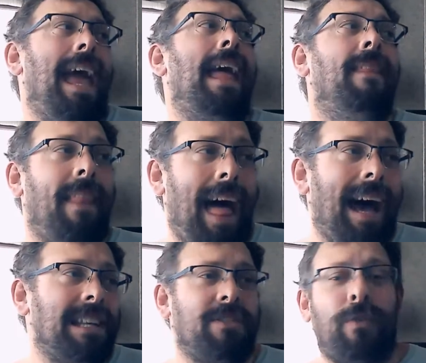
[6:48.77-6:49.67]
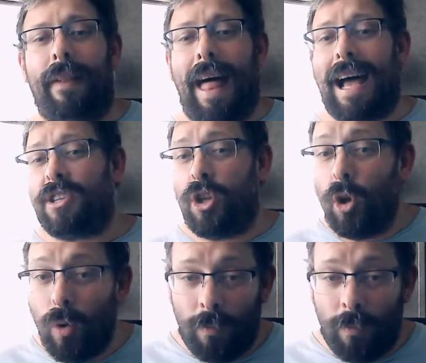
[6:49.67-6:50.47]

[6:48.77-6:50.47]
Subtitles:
and last for the last 2